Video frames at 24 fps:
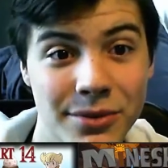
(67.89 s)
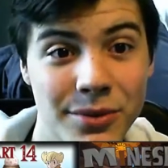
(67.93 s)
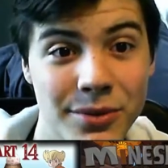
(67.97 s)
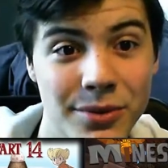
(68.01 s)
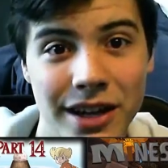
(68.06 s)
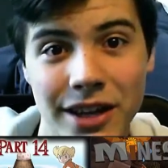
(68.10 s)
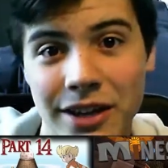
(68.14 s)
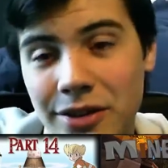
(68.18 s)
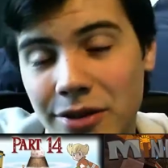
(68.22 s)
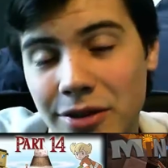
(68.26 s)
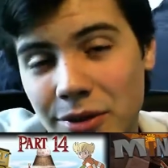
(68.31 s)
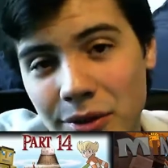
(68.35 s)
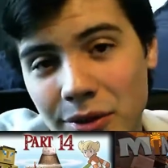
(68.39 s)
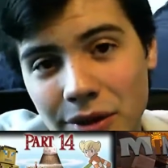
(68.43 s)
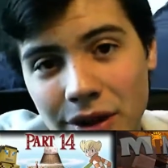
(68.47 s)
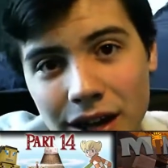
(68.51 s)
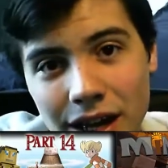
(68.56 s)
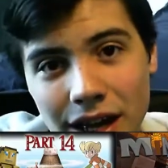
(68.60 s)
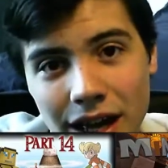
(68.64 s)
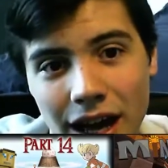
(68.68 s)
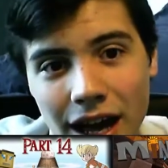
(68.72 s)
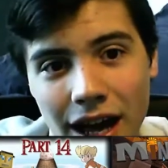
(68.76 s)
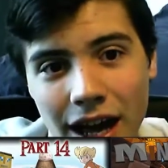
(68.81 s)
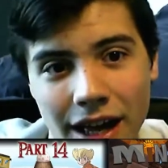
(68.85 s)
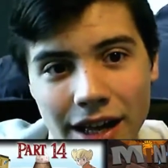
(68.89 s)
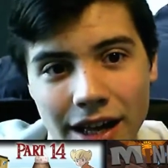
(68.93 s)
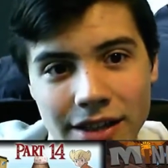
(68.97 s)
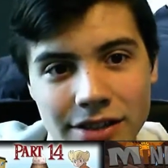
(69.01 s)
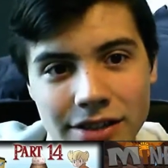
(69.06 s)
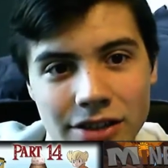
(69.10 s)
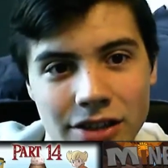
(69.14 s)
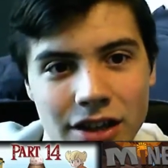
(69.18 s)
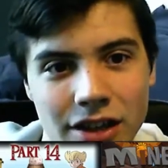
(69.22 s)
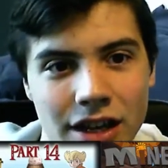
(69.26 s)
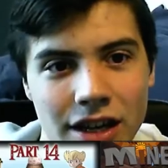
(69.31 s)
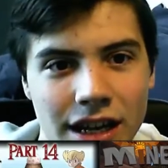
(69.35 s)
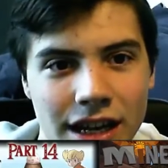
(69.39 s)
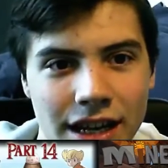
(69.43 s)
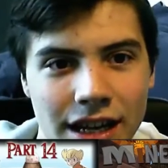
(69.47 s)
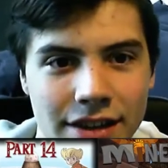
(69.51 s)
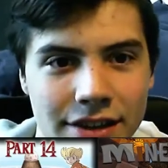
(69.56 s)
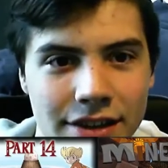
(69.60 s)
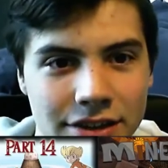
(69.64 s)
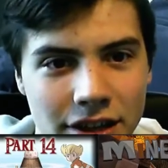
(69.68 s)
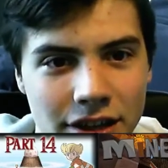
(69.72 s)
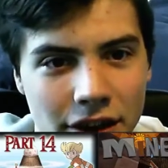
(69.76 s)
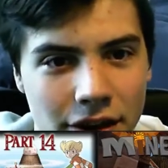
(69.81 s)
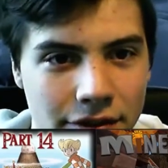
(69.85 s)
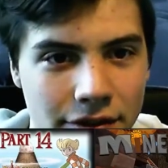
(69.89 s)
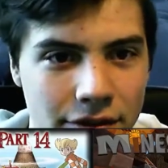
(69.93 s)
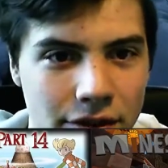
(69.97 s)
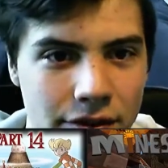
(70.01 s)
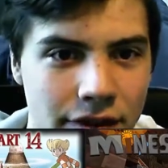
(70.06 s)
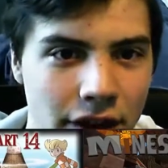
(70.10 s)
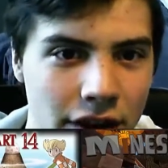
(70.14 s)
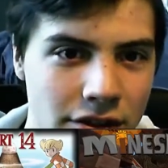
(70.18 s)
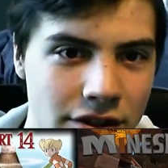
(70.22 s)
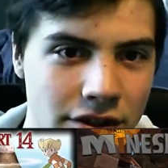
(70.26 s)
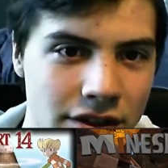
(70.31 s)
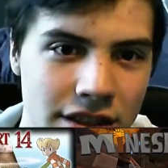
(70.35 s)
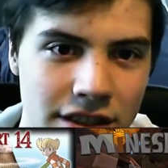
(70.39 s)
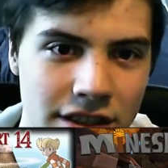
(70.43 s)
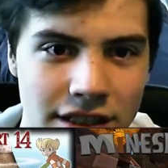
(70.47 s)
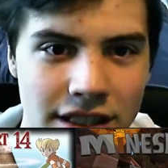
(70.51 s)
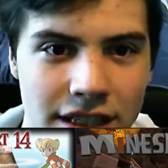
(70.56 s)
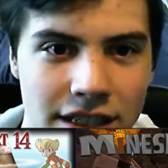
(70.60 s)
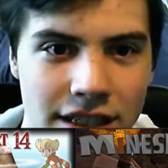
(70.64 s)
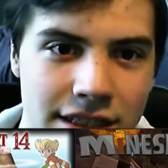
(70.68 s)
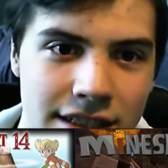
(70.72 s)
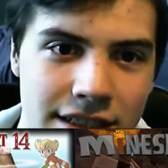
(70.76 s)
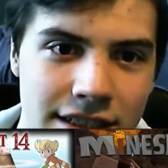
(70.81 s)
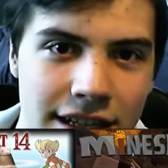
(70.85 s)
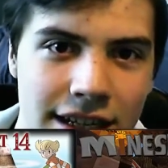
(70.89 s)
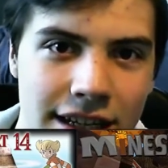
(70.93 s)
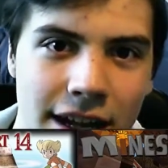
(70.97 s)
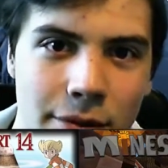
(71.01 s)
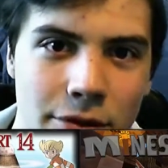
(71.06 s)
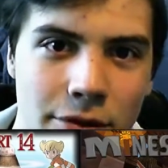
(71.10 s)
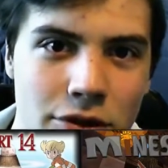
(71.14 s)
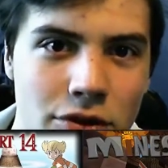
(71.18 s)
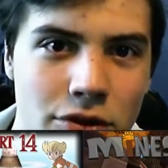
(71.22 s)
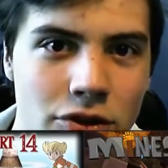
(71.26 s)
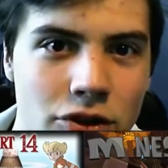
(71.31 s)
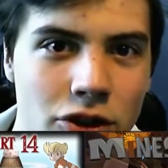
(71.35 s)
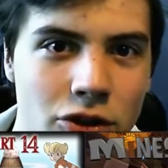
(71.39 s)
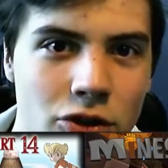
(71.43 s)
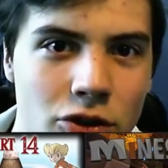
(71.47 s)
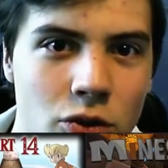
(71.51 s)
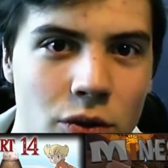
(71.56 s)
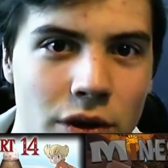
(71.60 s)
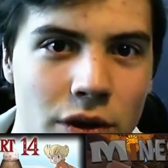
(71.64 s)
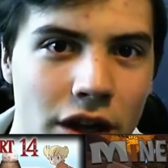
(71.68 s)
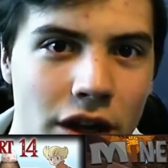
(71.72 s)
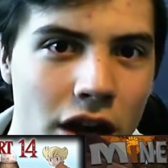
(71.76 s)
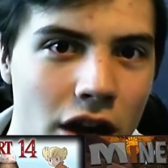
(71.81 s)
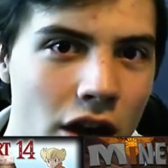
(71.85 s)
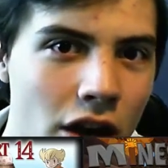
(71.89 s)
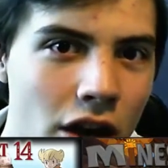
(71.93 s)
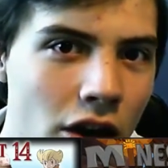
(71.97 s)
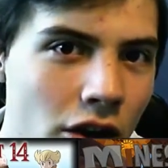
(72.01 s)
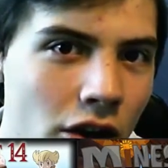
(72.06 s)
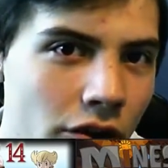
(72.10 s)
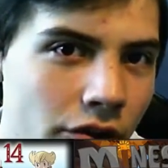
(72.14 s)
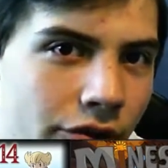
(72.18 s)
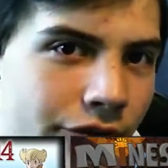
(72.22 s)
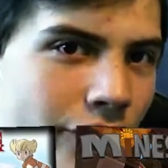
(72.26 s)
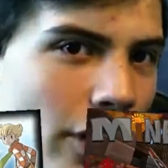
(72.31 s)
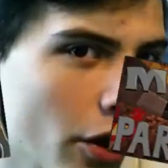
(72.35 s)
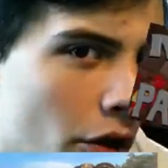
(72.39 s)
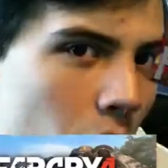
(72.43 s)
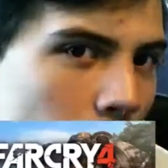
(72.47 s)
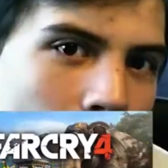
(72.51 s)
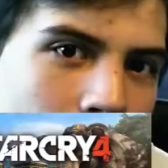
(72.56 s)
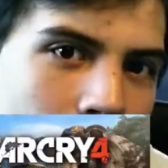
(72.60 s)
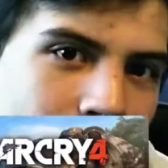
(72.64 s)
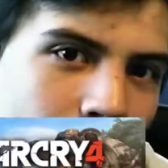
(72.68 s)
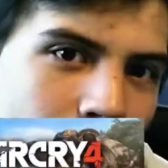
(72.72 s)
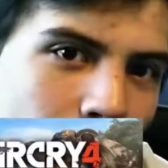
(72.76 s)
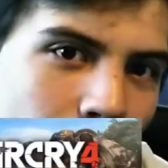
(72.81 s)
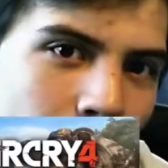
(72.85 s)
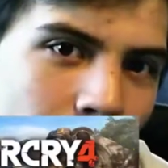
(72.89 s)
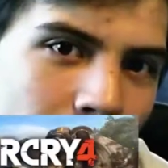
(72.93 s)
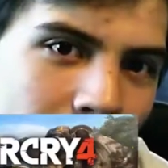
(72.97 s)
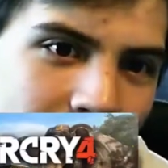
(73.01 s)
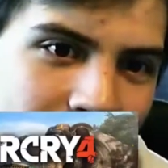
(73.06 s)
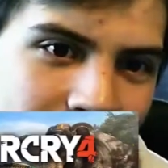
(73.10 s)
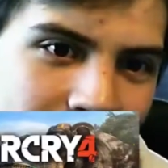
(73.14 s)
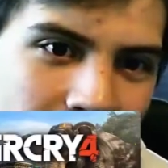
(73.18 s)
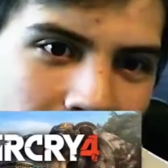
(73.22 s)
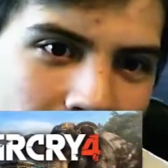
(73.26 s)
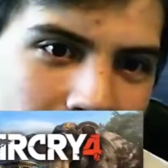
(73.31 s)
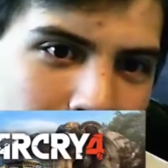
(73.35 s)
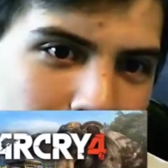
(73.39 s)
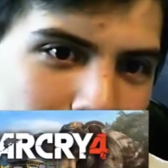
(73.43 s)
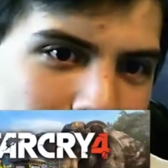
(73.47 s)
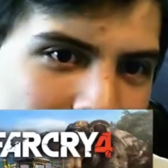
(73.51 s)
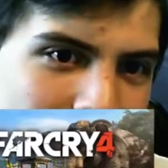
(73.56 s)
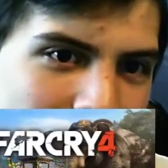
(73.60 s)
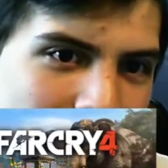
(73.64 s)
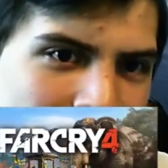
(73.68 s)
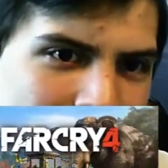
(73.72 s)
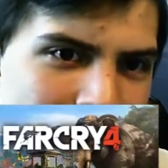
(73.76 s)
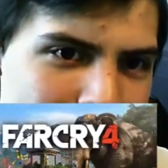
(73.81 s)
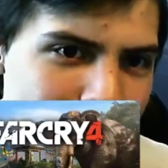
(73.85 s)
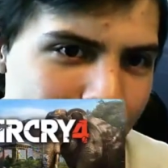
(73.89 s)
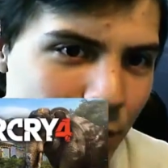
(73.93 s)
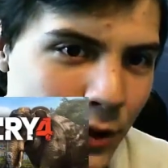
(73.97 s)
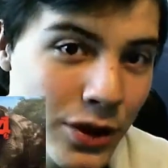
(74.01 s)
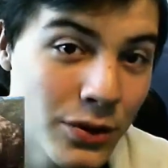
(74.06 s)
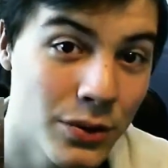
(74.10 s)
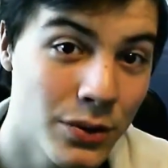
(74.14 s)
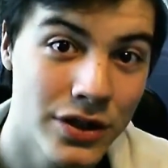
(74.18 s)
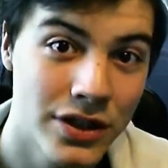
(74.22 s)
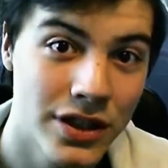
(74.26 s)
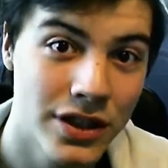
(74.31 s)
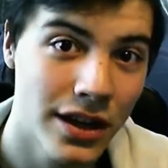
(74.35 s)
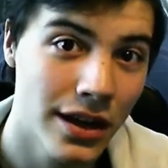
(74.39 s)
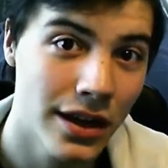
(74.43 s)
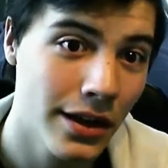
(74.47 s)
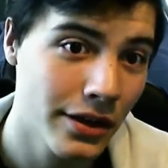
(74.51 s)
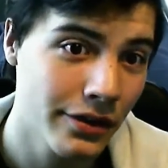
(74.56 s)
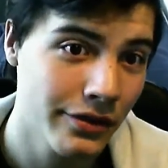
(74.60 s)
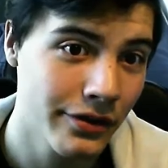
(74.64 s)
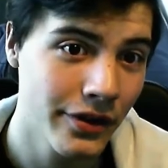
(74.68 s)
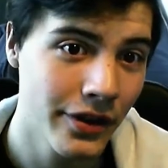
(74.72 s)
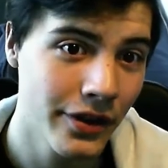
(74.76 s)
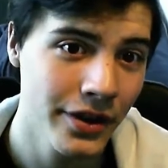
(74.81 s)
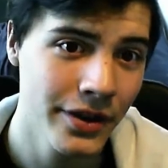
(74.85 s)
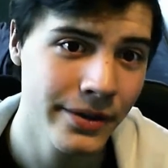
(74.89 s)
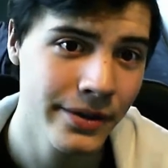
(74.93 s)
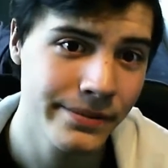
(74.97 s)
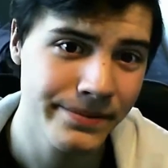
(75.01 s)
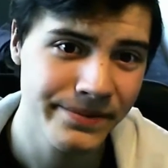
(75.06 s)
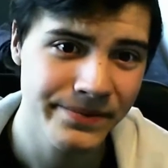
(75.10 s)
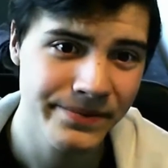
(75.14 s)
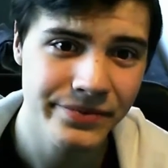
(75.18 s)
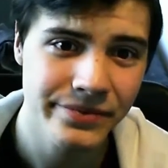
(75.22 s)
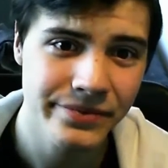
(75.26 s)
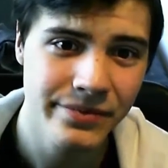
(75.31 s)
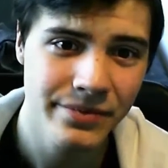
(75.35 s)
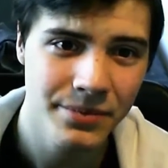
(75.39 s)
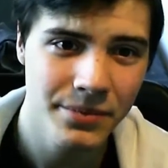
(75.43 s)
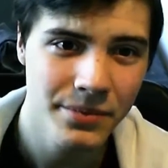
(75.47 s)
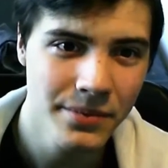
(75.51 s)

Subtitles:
It was really cool. And in the start of 2016, I was also doing Far Cry 4. I started doing that, which was a lot of fun.